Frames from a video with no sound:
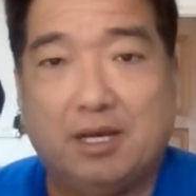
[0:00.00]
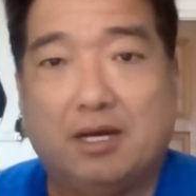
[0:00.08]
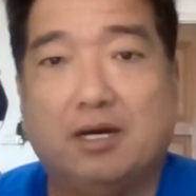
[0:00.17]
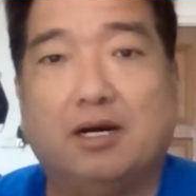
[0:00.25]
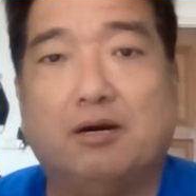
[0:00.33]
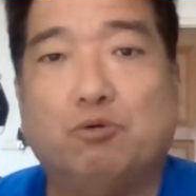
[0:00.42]

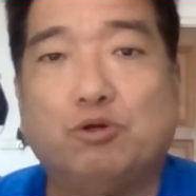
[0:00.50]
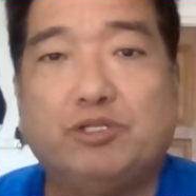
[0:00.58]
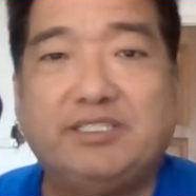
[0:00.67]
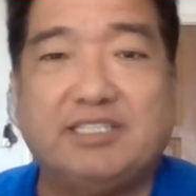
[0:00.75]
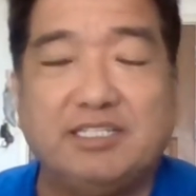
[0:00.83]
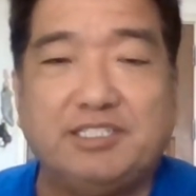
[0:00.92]
We'll
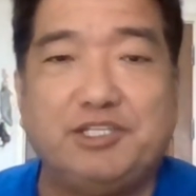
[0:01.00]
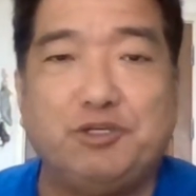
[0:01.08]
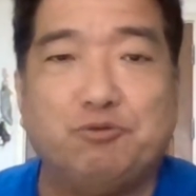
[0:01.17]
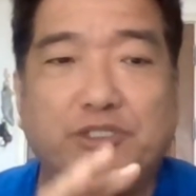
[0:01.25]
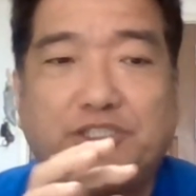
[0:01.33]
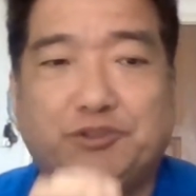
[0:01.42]
discuss to you
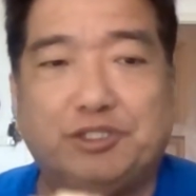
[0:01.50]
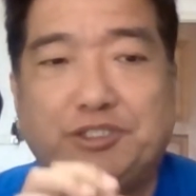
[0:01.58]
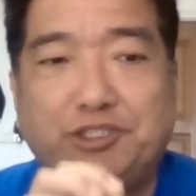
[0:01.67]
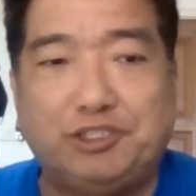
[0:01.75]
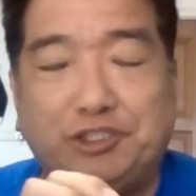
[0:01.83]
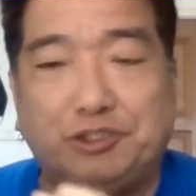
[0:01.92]
what string to
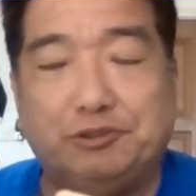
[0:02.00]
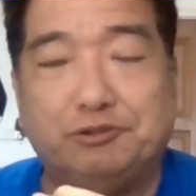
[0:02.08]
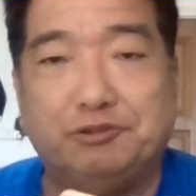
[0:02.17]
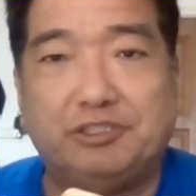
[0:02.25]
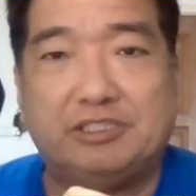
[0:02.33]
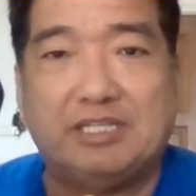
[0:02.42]

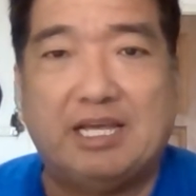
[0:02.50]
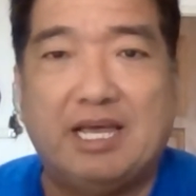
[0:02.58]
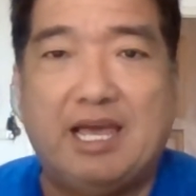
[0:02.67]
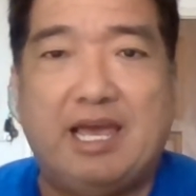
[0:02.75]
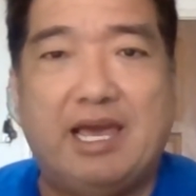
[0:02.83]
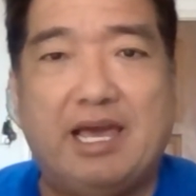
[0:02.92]
choose,
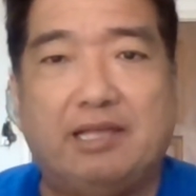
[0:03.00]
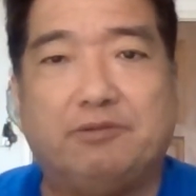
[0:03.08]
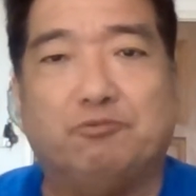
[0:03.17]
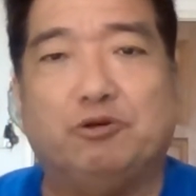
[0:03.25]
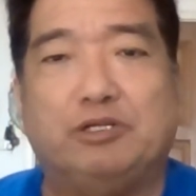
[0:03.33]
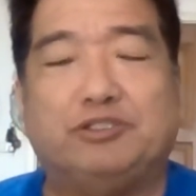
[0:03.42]

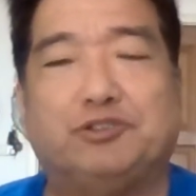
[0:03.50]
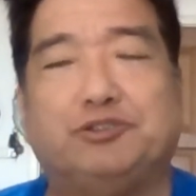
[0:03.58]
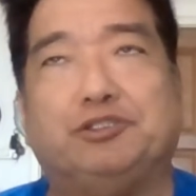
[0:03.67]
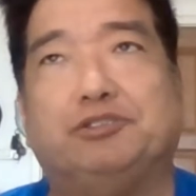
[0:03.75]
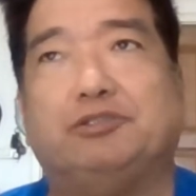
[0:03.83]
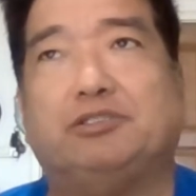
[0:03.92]
and we'll
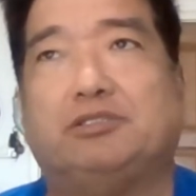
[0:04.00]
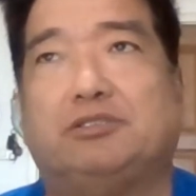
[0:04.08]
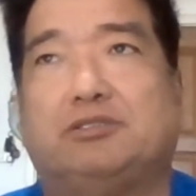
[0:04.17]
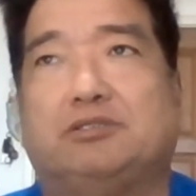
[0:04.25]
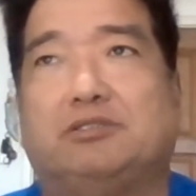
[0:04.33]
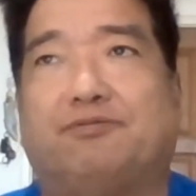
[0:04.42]
introduce
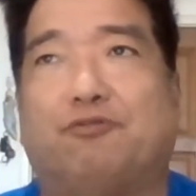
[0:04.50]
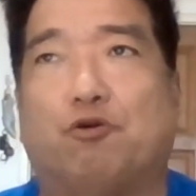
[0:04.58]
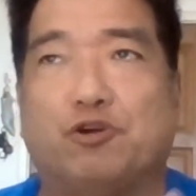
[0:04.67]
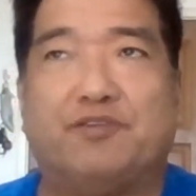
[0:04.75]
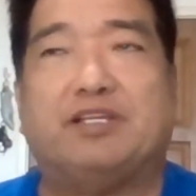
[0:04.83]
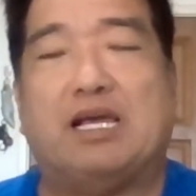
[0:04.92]
the 4
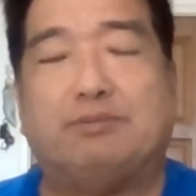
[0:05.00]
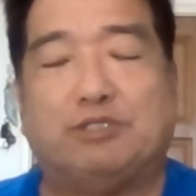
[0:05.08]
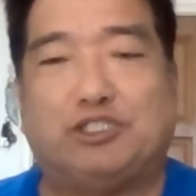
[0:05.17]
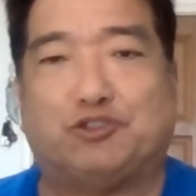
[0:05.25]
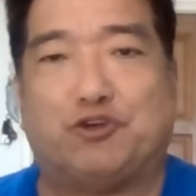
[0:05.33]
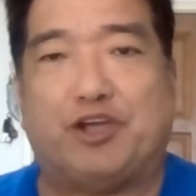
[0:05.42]
different types of
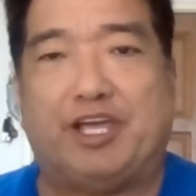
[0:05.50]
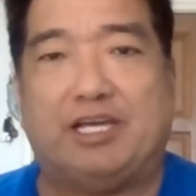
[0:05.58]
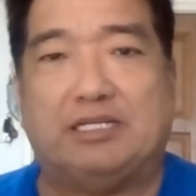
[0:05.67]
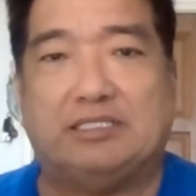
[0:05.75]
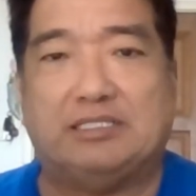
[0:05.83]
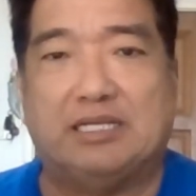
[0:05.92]

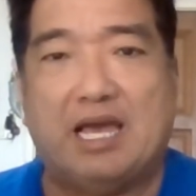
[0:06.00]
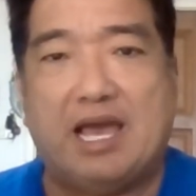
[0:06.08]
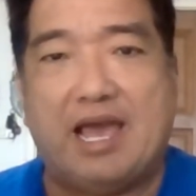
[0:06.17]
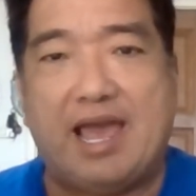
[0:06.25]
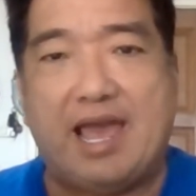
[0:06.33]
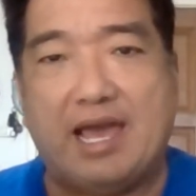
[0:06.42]
strings
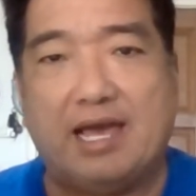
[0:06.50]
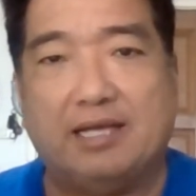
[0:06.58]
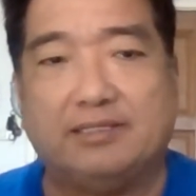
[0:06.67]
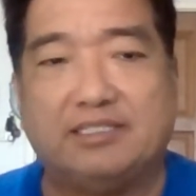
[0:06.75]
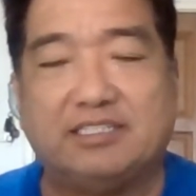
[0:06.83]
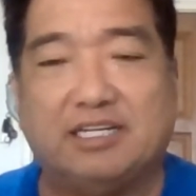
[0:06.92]

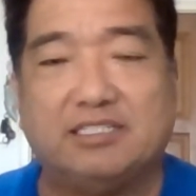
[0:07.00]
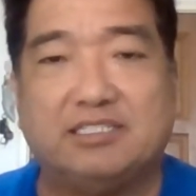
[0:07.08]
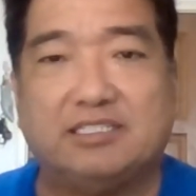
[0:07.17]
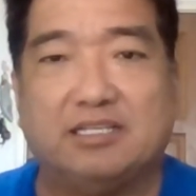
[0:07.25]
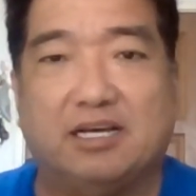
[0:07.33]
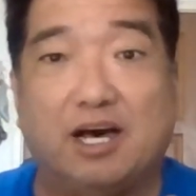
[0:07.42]
and
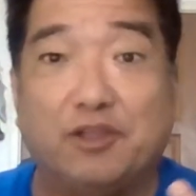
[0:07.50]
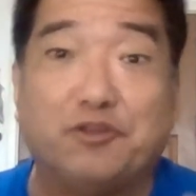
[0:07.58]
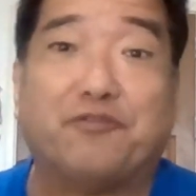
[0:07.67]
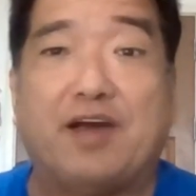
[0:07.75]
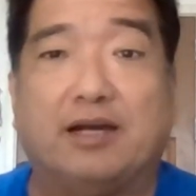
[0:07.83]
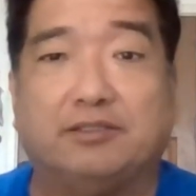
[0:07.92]
discuss other
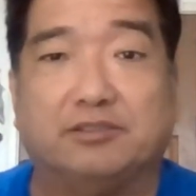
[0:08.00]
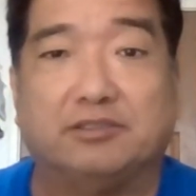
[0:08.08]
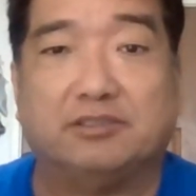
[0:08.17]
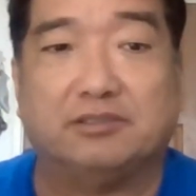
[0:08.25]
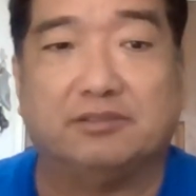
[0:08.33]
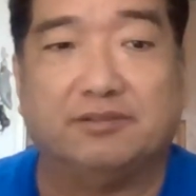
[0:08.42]
factors.